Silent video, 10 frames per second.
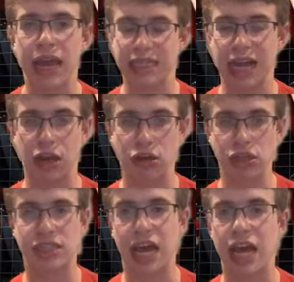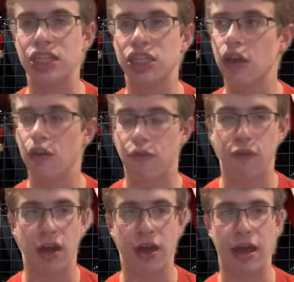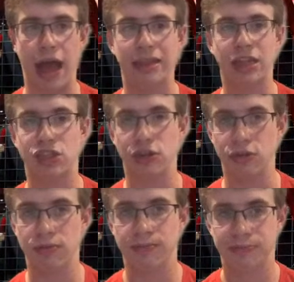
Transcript: He's got good size at the 2.